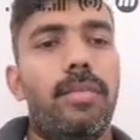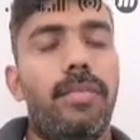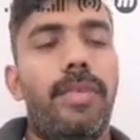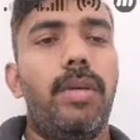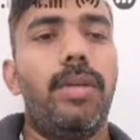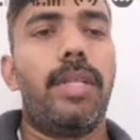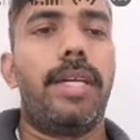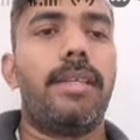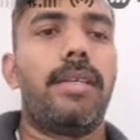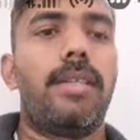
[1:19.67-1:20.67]
we know
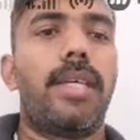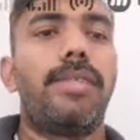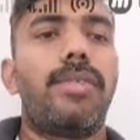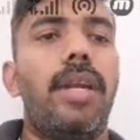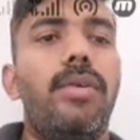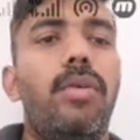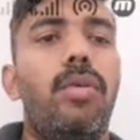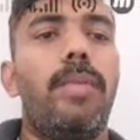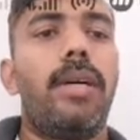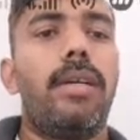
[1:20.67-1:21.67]
that central
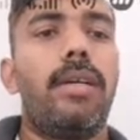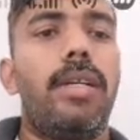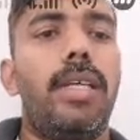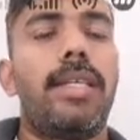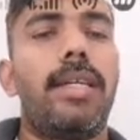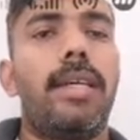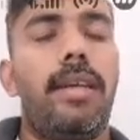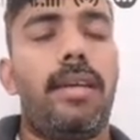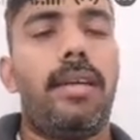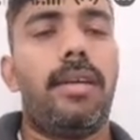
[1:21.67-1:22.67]
dogma is a
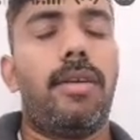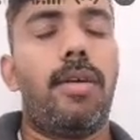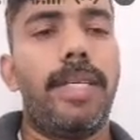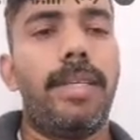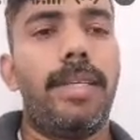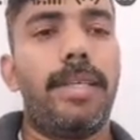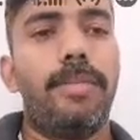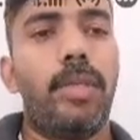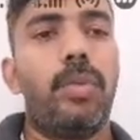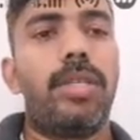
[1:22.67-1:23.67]
common
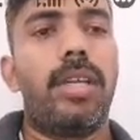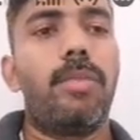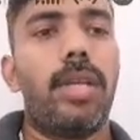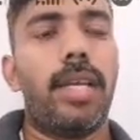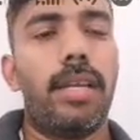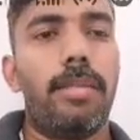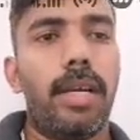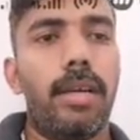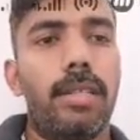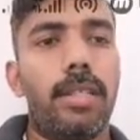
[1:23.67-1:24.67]
term used in molecular
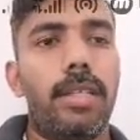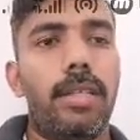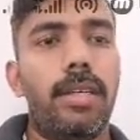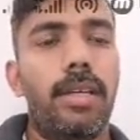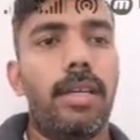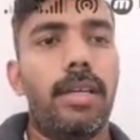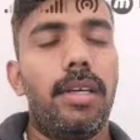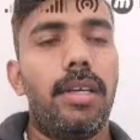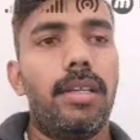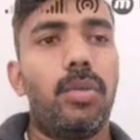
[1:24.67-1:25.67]
biology
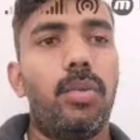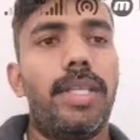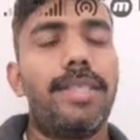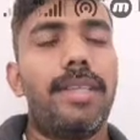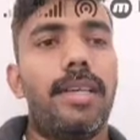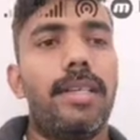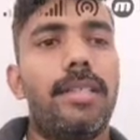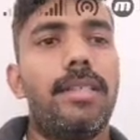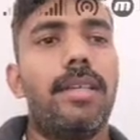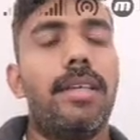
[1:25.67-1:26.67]
to
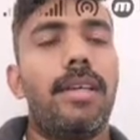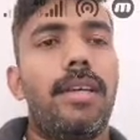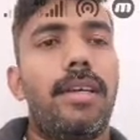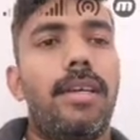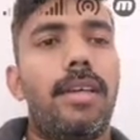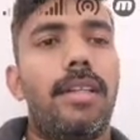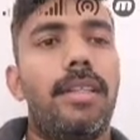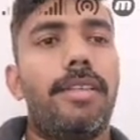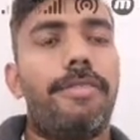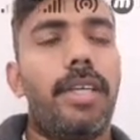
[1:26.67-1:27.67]
discuss
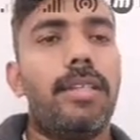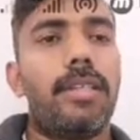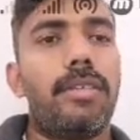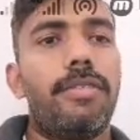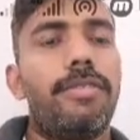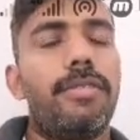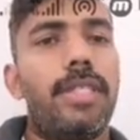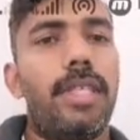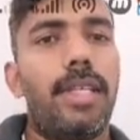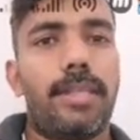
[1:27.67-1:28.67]
the feature of
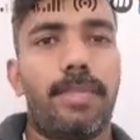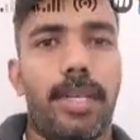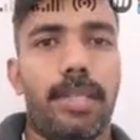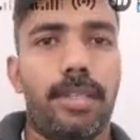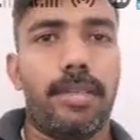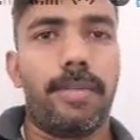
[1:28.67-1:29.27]
gene expression.